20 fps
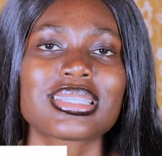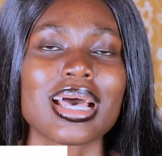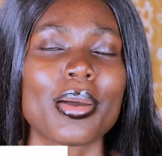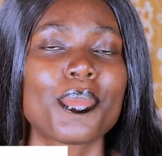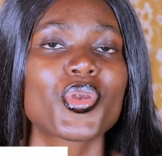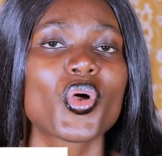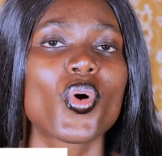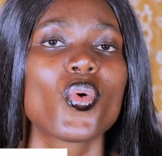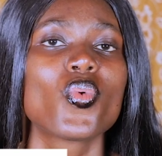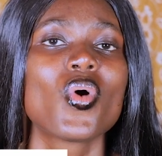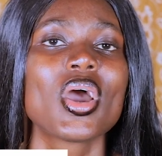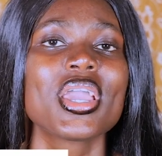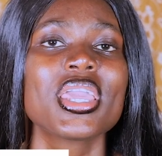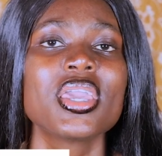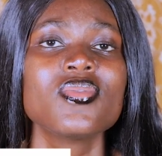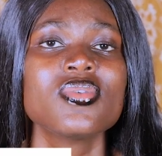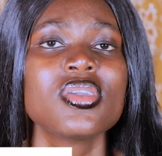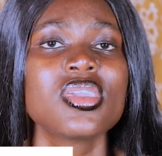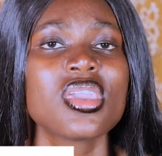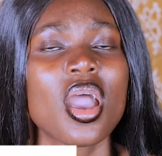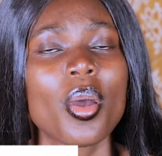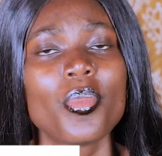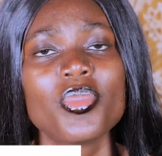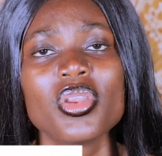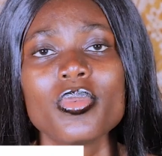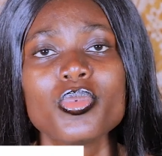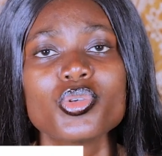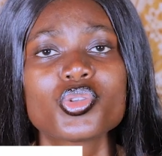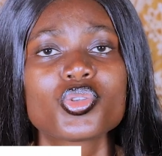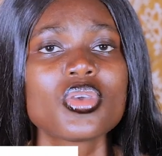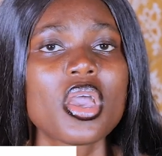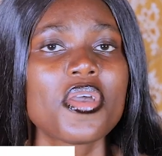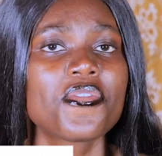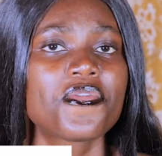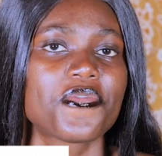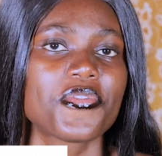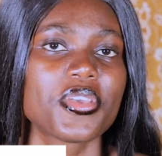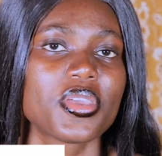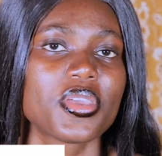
I brought away in him. No fear.